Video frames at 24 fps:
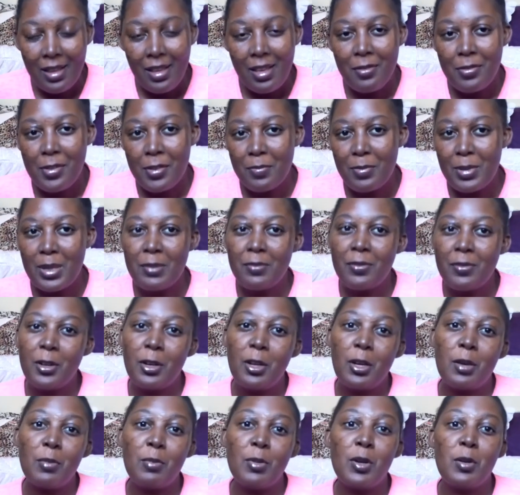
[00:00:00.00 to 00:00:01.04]
If you've been
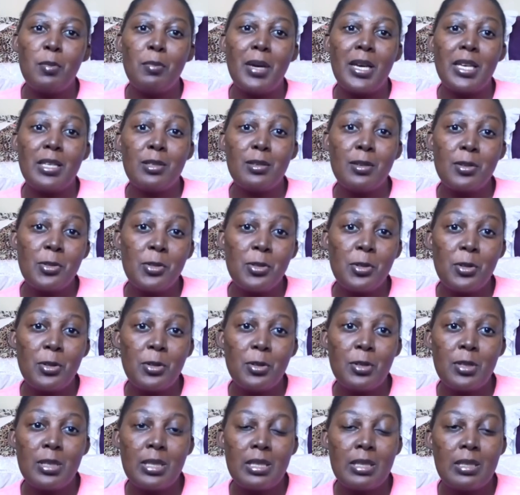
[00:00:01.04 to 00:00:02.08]
following me on my
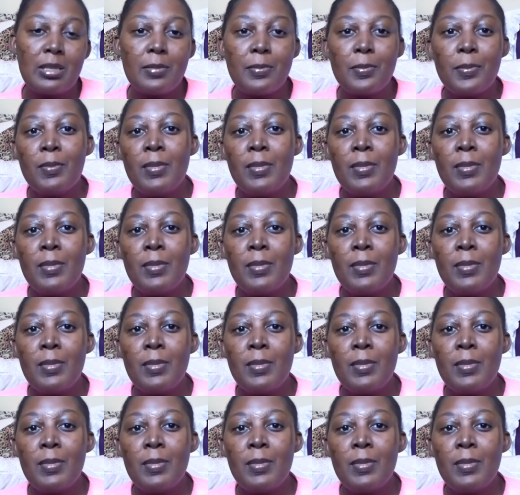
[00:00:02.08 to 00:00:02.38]
socials,